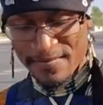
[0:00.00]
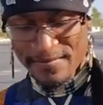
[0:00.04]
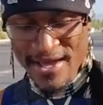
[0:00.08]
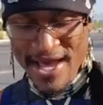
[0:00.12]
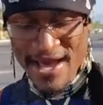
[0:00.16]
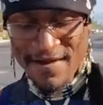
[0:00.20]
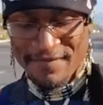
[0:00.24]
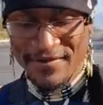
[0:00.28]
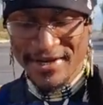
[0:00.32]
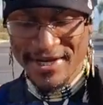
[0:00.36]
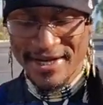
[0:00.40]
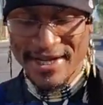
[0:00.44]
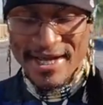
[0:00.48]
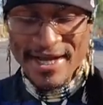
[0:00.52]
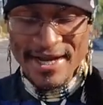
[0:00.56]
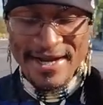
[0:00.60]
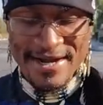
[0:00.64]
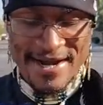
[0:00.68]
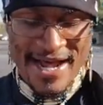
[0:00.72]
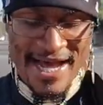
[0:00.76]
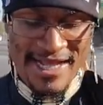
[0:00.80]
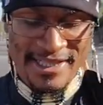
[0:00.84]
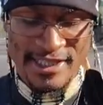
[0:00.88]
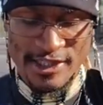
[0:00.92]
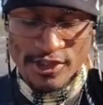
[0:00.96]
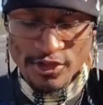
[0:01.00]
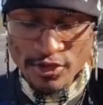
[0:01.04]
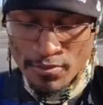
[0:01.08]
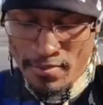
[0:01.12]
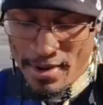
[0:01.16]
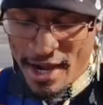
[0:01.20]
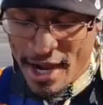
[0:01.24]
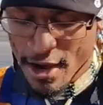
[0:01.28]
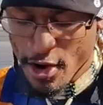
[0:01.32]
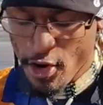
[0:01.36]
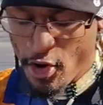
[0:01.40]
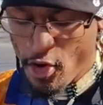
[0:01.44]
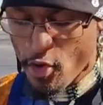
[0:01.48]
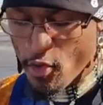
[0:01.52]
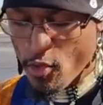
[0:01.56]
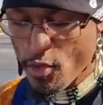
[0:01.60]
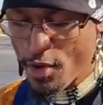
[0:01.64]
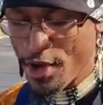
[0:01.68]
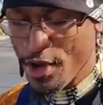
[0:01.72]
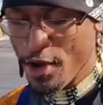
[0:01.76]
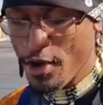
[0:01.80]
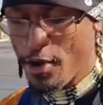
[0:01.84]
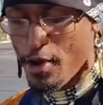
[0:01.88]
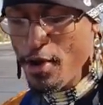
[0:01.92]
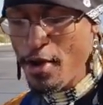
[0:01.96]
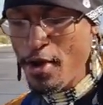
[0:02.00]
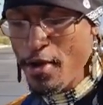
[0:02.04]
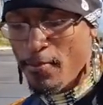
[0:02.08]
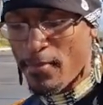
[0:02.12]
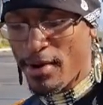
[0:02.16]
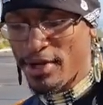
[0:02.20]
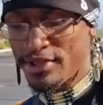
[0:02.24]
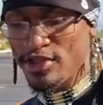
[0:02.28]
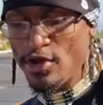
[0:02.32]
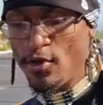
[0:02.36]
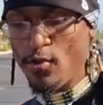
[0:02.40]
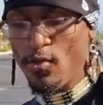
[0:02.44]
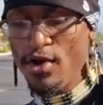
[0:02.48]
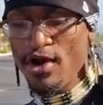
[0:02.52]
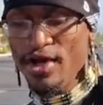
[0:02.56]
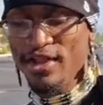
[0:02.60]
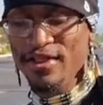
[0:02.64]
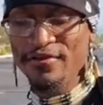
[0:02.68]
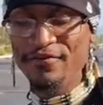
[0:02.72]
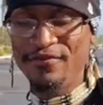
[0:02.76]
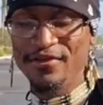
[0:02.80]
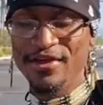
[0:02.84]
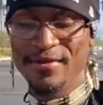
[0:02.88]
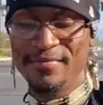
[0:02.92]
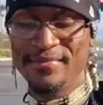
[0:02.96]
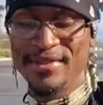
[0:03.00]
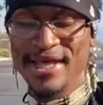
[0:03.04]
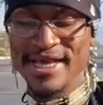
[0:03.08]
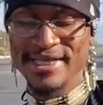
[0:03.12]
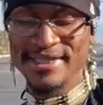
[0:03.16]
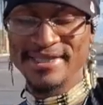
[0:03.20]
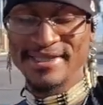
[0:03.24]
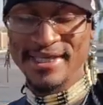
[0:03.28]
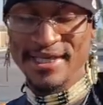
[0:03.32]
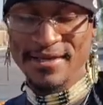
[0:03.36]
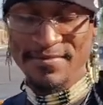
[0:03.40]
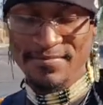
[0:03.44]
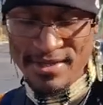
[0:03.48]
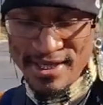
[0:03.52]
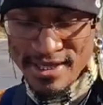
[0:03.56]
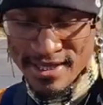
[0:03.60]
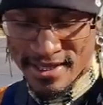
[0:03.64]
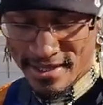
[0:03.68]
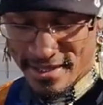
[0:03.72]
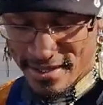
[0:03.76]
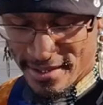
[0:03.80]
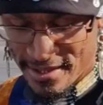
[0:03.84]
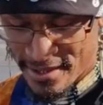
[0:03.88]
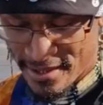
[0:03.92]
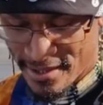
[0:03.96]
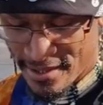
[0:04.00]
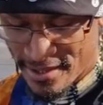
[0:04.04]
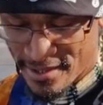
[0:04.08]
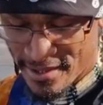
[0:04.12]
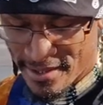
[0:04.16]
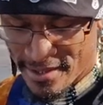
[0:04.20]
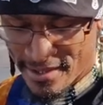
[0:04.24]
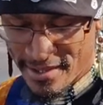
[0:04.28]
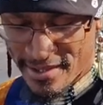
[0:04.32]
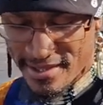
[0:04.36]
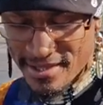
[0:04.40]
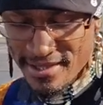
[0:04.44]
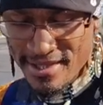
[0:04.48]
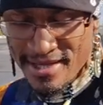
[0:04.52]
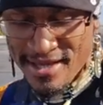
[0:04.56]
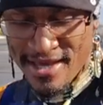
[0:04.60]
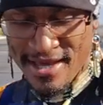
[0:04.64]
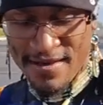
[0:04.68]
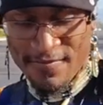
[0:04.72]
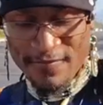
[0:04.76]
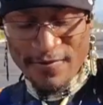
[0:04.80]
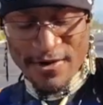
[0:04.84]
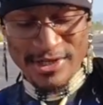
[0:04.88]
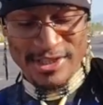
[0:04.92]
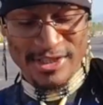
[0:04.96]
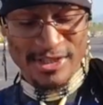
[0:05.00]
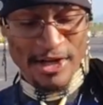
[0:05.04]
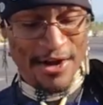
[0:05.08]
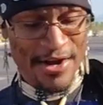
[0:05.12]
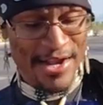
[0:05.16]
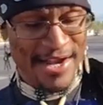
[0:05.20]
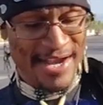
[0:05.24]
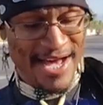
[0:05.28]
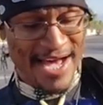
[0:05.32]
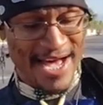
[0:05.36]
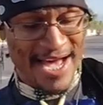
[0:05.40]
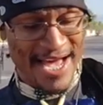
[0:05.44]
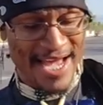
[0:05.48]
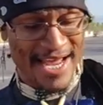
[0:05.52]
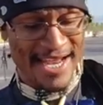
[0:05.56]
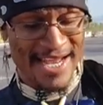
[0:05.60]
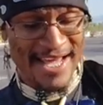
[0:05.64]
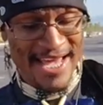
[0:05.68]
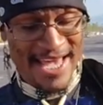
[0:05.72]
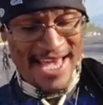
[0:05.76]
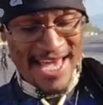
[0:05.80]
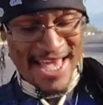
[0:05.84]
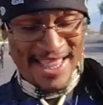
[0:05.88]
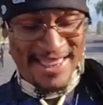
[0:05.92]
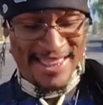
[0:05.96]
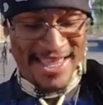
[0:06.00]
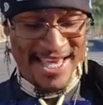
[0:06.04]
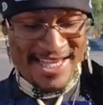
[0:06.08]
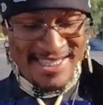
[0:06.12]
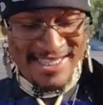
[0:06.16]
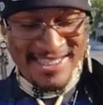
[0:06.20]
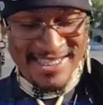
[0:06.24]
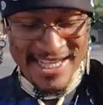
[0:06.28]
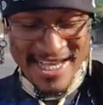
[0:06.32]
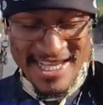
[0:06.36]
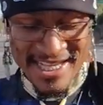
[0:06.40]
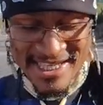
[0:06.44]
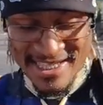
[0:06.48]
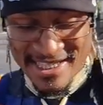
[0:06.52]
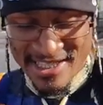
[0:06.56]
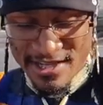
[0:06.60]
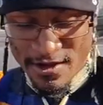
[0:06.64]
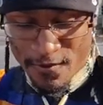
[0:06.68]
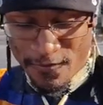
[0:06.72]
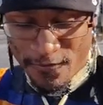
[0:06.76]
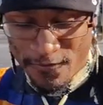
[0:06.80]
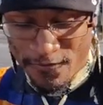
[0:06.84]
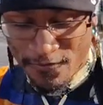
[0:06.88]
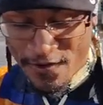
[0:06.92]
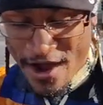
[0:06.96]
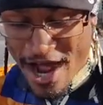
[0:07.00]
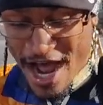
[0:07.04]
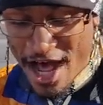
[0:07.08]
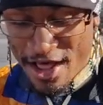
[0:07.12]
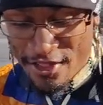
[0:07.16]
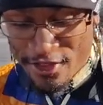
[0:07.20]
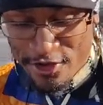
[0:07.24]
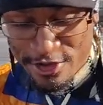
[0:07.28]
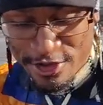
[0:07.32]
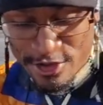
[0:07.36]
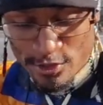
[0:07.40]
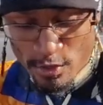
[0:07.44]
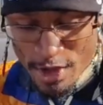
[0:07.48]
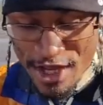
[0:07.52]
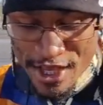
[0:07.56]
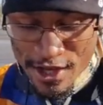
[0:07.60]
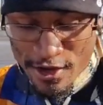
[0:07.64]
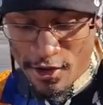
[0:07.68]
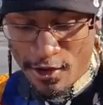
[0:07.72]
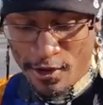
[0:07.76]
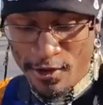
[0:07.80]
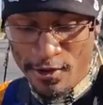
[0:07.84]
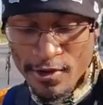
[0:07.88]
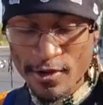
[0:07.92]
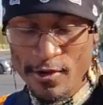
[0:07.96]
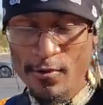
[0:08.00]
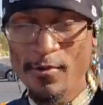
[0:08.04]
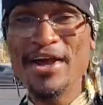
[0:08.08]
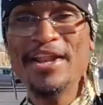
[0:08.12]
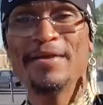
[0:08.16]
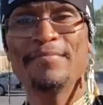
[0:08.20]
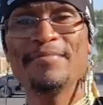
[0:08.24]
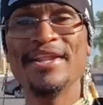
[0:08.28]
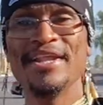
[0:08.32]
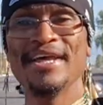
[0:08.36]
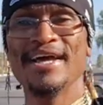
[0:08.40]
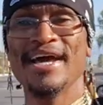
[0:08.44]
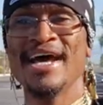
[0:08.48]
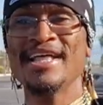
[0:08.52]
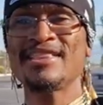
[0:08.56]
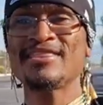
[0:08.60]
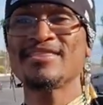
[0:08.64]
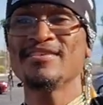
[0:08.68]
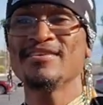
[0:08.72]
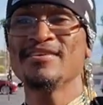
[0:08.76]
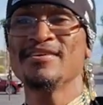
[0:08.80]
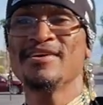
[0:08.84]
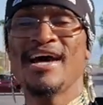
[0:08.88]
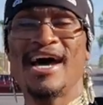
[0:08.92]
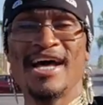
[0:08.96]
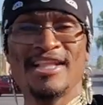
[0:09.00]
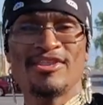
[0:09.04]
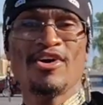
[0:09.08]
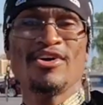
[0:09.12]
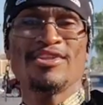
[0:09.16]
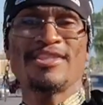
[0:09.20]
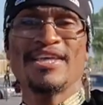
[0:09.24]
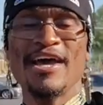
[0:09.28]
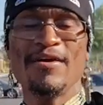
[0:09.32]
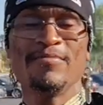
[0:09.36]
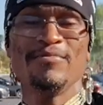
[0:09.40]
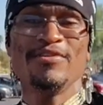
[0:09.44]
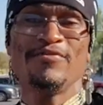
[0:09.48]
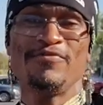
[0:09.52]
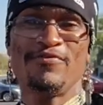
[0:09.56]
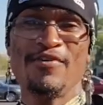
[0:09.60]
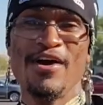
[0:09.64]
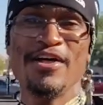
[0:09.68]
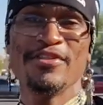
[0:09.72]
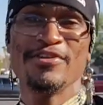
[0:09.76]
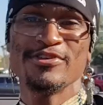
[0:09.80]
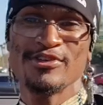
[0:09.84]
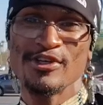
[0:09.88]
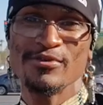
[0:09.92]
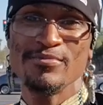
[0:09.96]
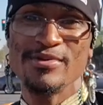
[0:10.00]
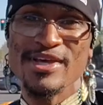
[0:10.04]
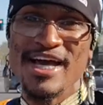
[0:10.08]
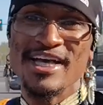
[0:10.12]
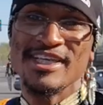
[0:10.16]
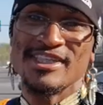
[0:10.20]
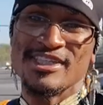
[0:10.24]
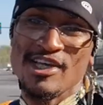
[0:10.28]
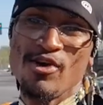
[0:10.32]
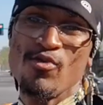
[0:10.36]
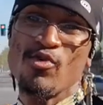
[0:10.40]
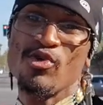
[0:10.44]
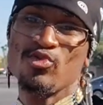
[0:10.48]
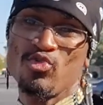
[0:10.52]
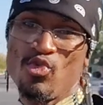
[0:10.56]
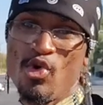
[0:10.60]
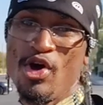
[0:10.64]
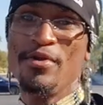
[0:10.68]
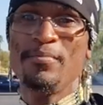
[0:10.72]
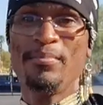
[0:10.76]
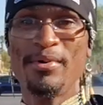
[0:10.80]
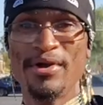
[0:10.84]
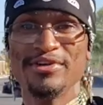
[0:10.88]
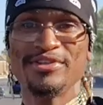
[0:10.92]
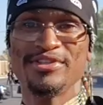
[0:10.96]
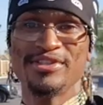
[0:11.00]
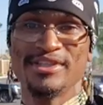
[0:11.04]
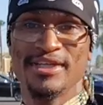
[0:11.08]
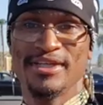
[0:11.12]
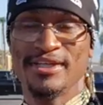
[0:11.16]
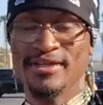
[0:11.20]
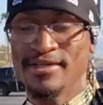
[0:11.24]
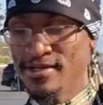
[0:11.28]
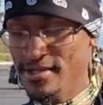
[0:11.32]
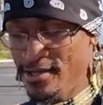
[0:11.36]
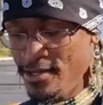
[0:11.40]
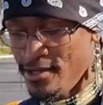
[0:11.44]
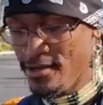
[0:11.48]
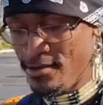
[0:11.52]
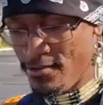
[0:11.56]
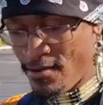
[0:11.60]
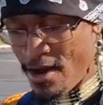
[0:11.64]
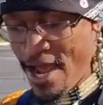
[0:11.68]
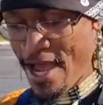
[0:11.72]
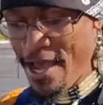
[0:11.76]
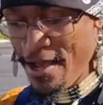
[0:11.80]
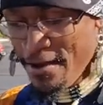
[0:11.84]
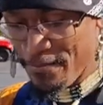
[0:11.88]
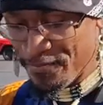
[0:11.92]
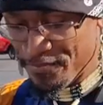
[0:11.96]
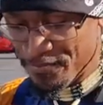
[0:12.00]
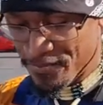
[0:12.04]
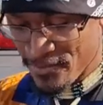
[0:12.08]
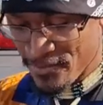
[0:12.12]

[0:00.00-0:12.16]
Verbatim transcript: from heaven not to do my own will, but the will of him that sent me. Verse 39. And this is the Father's will. Wait a minute. I, I thought the Heavenly Father's only our Son was one person. Right?